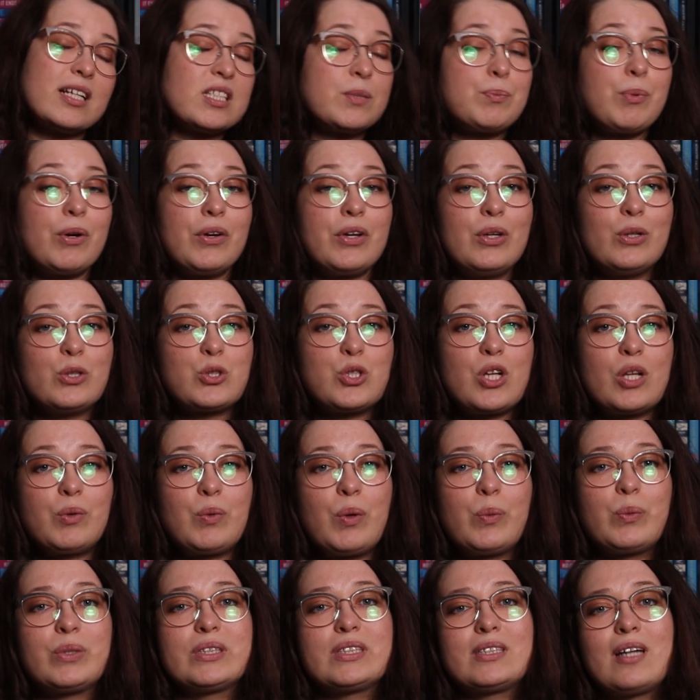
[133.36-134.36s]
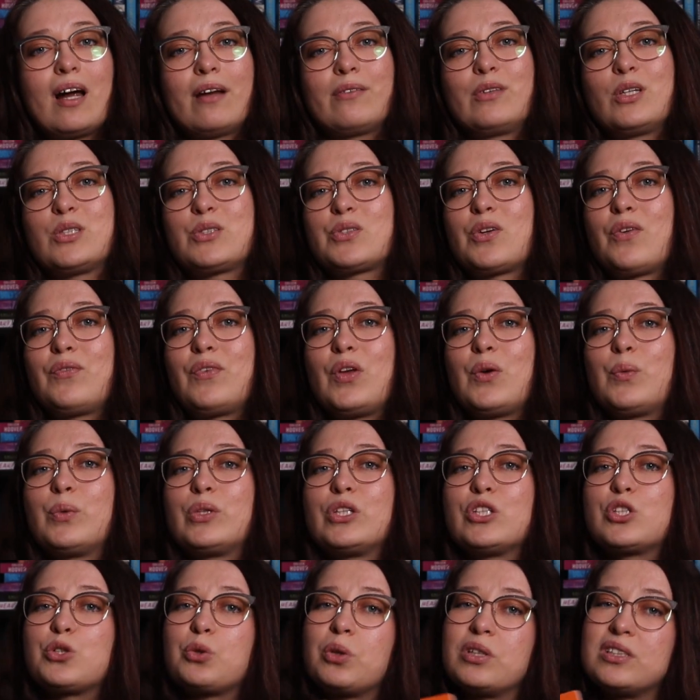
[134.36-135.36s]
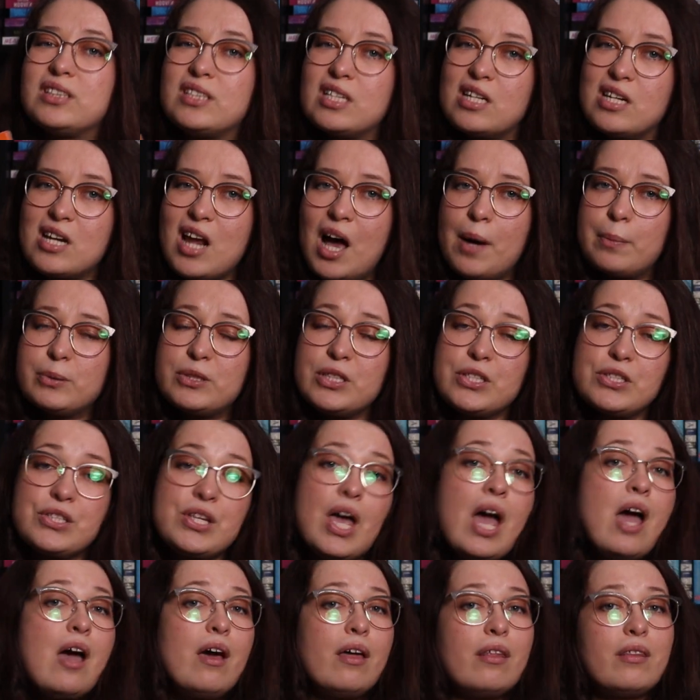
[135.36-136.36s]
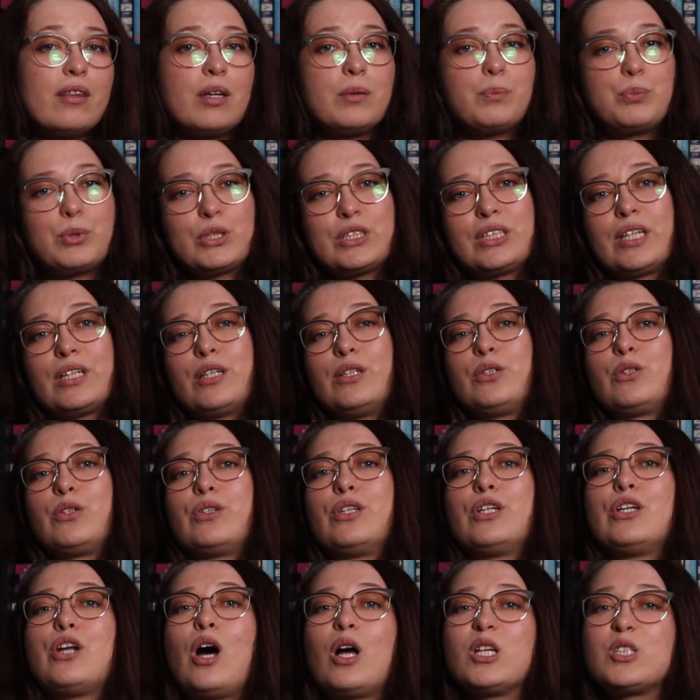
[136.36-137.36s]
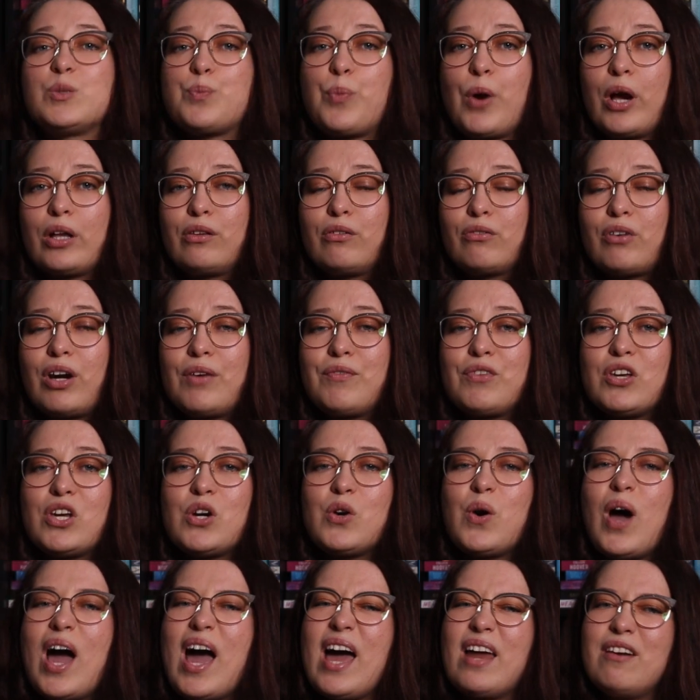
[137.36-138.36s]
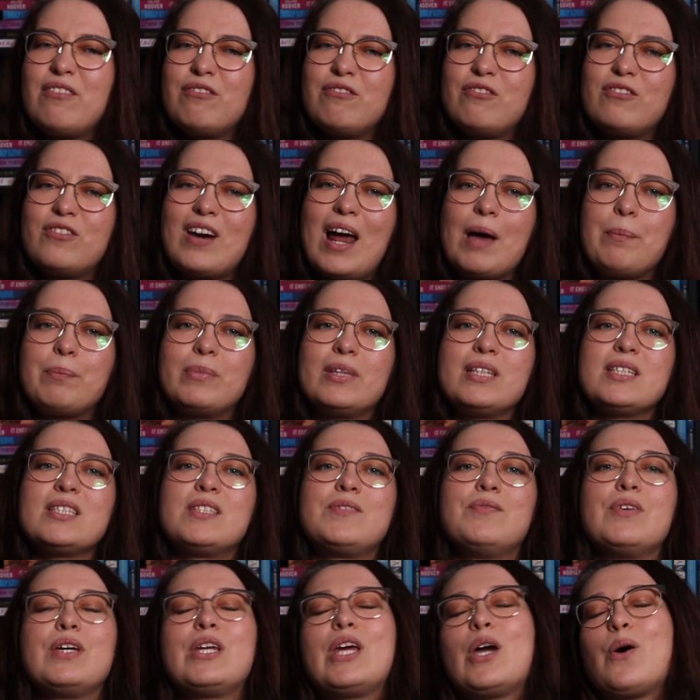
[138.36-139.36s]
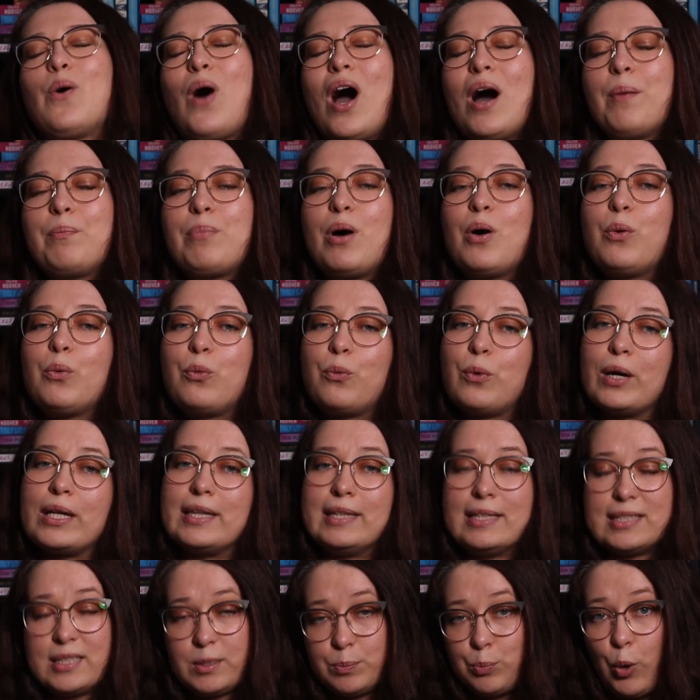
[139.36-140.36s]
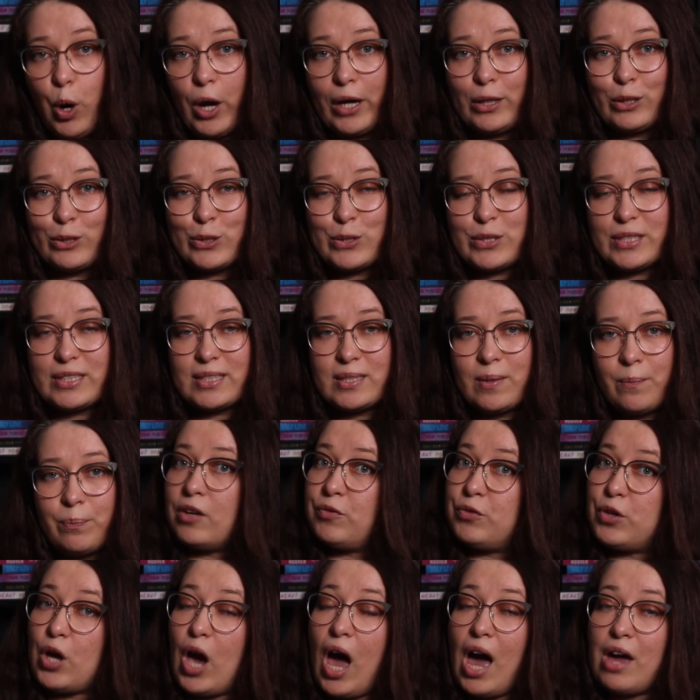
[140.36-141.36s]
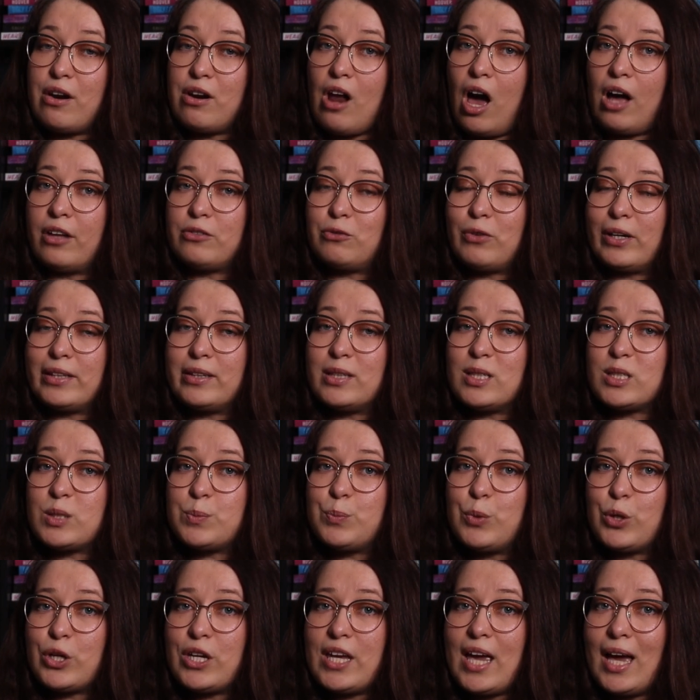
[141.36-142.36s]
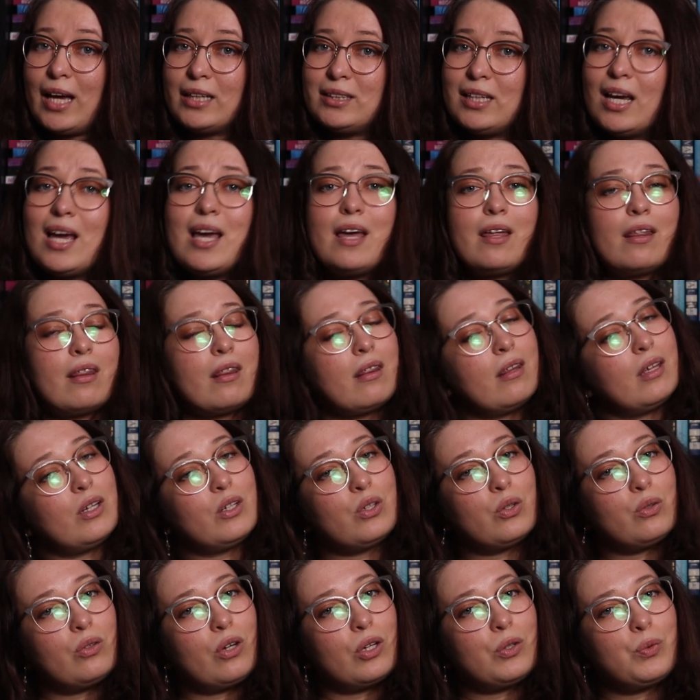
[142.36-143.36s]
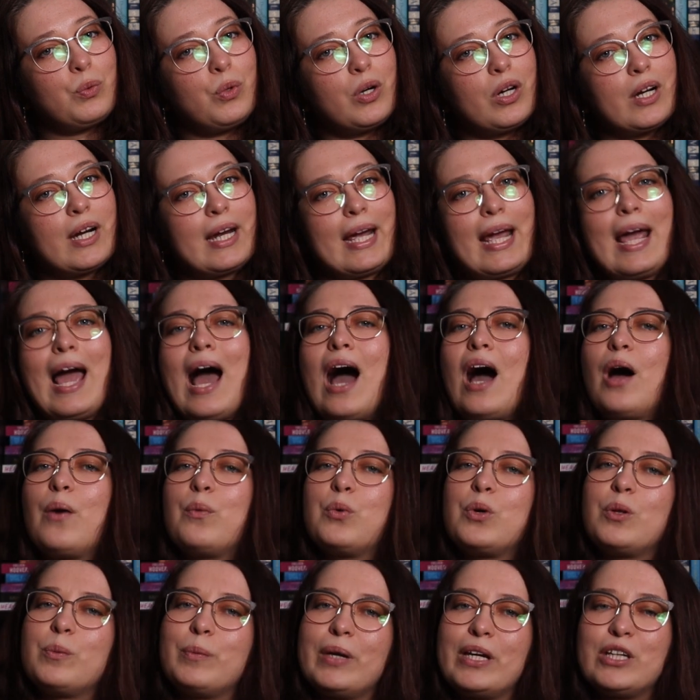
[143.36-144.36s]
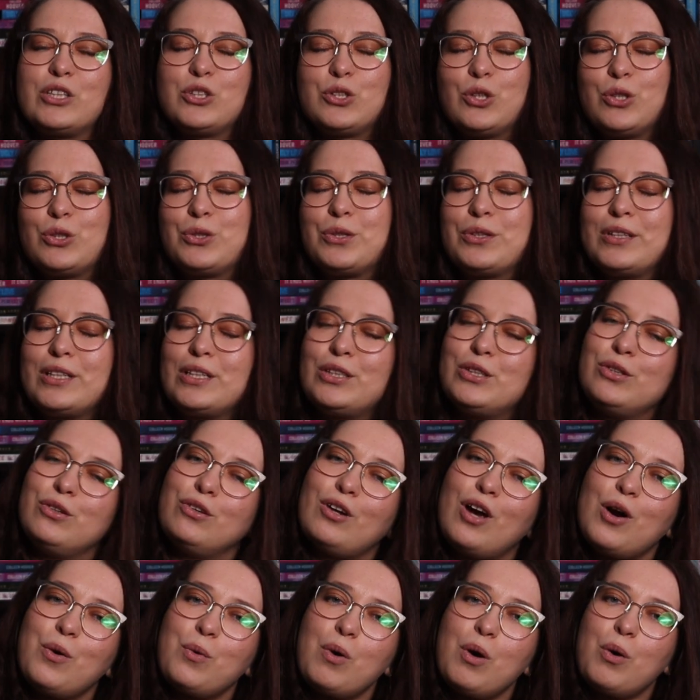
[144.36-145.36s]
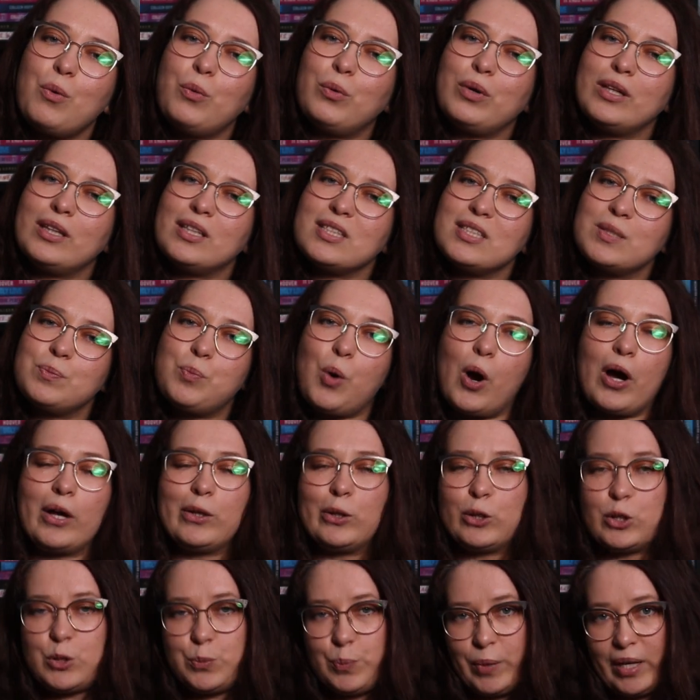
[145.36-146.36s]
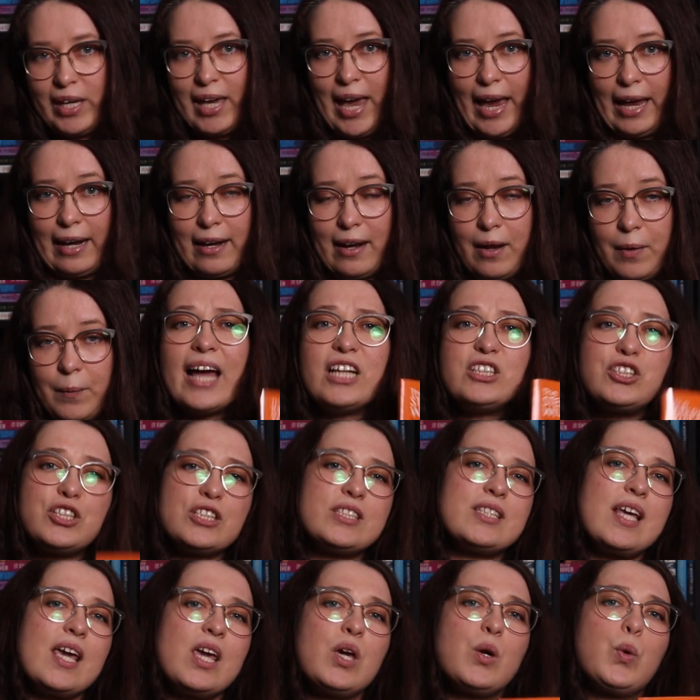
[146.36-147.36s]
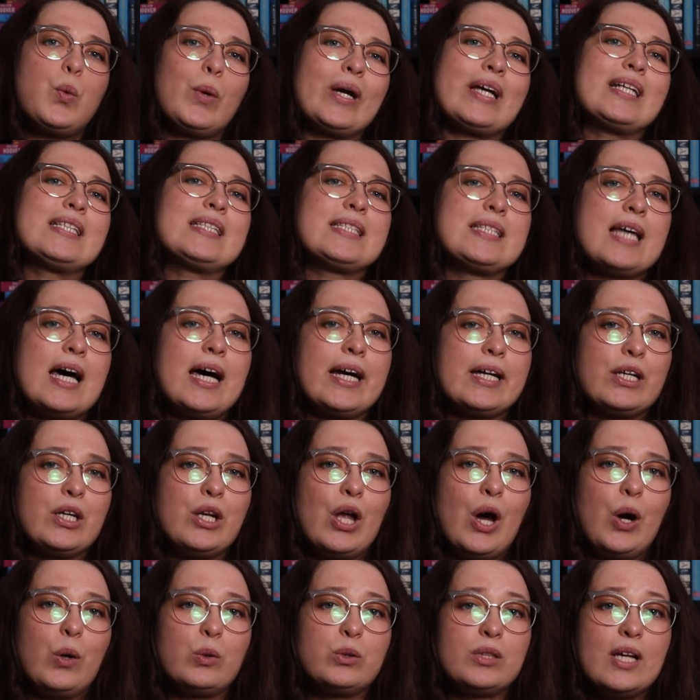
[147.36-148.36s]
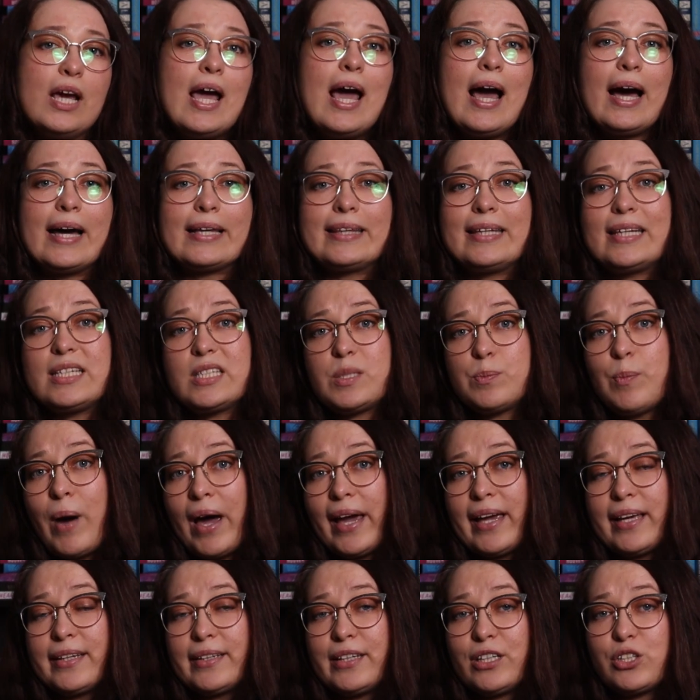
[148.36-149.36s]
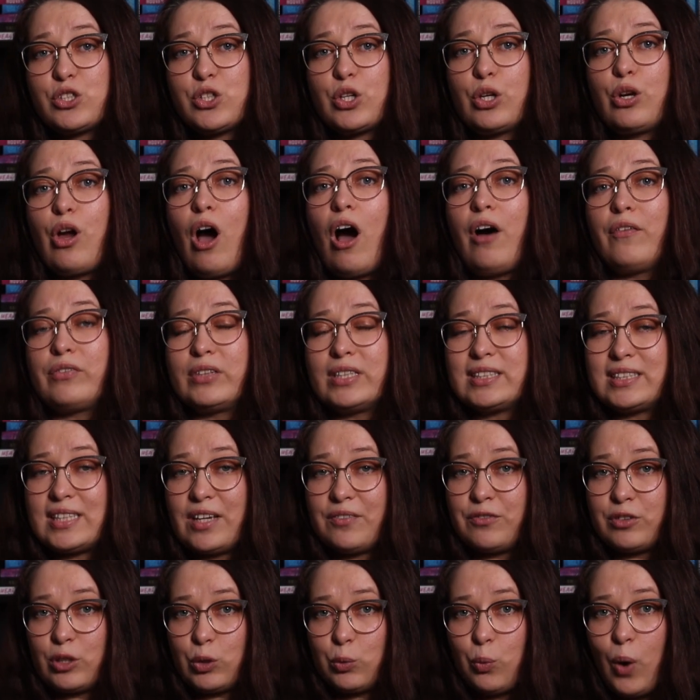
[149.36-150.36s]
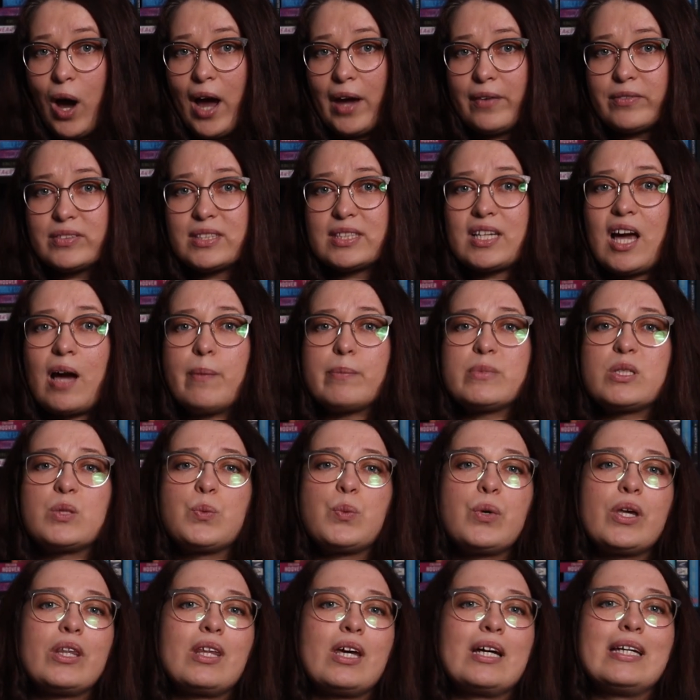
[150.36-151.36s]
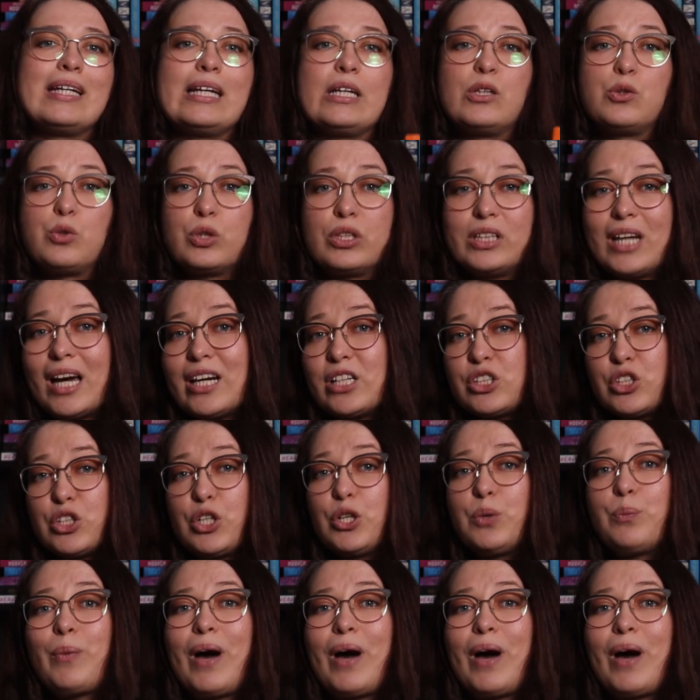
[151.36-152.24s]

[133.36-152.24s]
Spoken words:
As per usual, we will start this review with a short synopsis, then proceed into the non-spoiler review and wrap this video up with the spoilers. If you had not read this book yet, then do not worry, I will make sure to let you know when the spoilers begin. And just a quick side note, at least my edition of the Stepford Wives comes with an introduction